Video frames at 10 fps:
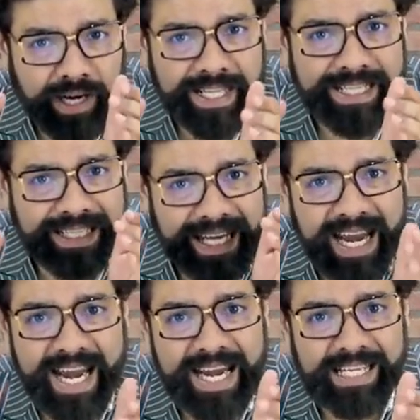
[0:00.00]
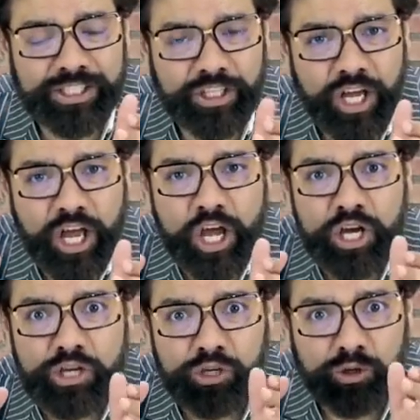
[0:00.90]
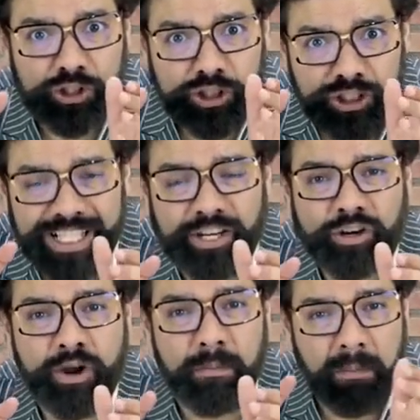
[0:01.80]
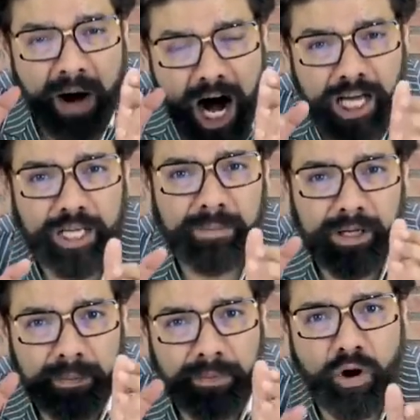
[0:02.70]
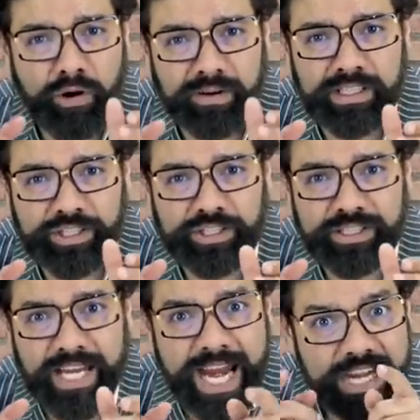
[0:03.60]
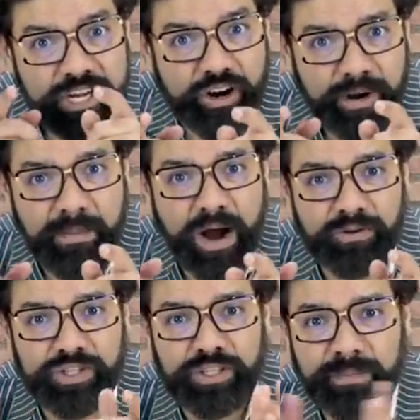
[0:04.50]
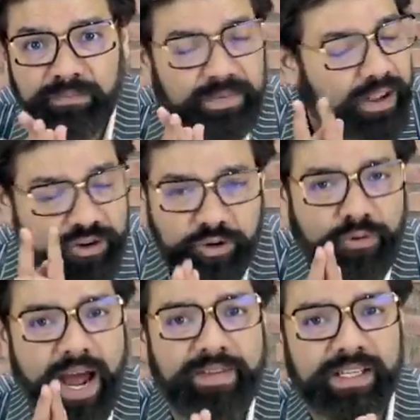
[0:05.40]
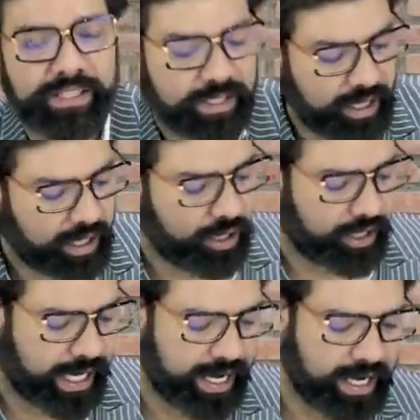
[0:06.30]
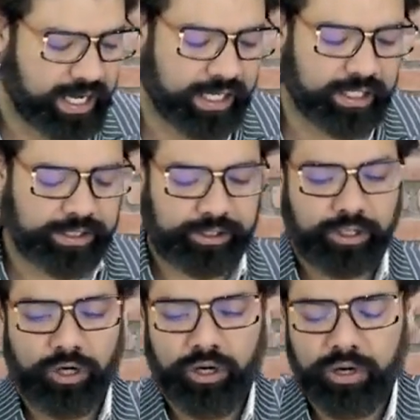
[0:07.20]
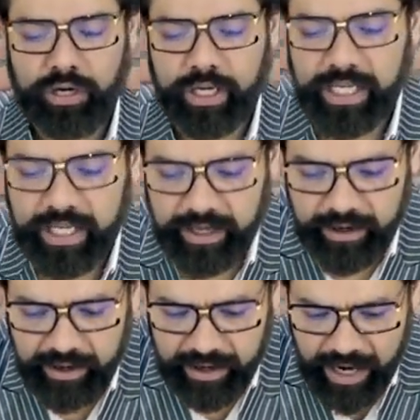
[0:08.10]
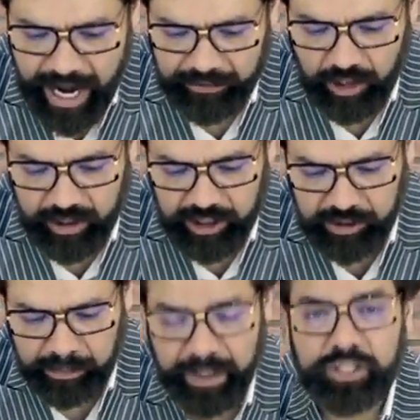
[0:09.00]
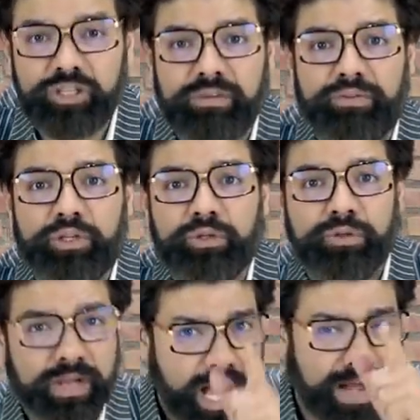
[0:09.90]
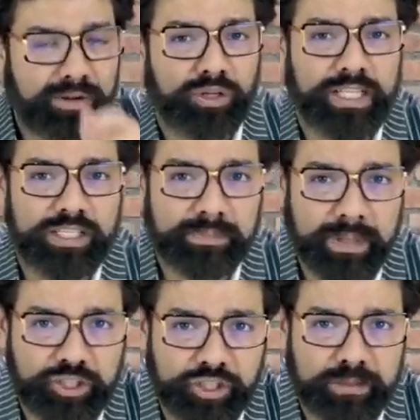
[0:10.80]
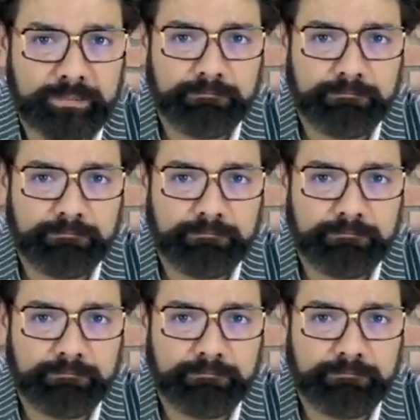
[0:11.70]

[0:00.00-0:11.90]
30 days, you'll see remarkable progress in your amount. Try this. Okay, so here I've got this picture for you. Have a look at this picture.